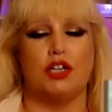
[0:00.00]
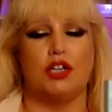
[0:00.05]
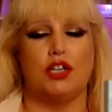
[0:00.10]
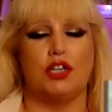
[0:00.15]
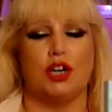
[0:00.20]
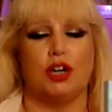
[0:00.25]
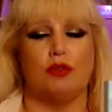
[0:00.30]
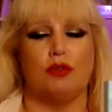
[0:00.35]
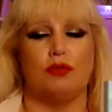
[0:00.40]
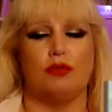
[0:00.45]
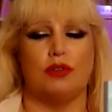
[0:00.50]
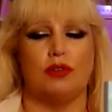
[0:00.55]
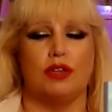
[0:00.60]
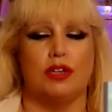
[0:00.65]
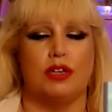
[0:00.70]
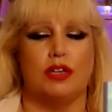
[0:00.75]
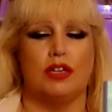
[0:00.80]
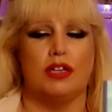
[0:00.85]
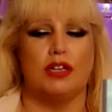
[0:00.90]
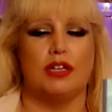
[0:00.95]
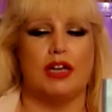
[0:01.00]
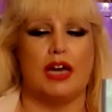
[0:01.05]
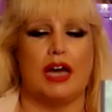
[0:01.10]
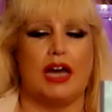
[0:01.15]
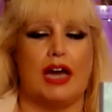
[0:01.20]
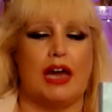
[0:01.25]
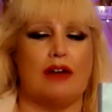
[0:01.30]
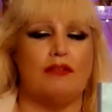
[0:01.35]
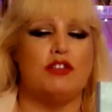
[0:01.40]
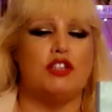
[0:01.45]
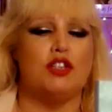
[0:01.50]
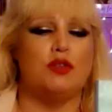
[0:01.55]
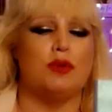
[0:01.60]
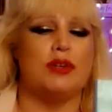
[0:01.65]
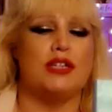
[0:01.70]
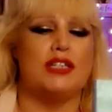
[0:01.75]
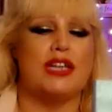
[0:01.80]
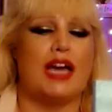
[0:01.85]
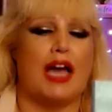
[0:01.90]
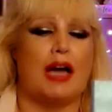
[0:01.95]
you know, having
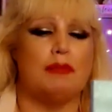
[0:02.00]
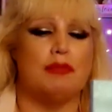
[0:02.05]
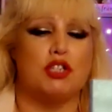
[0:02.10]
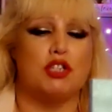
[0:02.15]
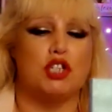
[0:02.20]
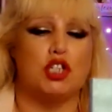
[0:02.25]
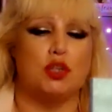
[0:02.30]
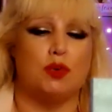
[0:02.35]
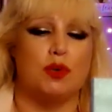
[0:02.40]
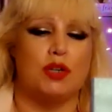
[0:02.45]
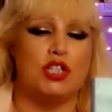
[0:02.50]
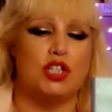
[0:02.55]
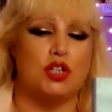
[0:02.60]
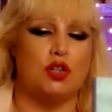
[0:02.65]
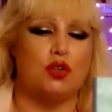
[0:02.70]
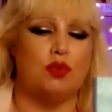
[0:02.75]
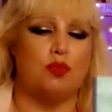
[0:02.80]
to adapt to a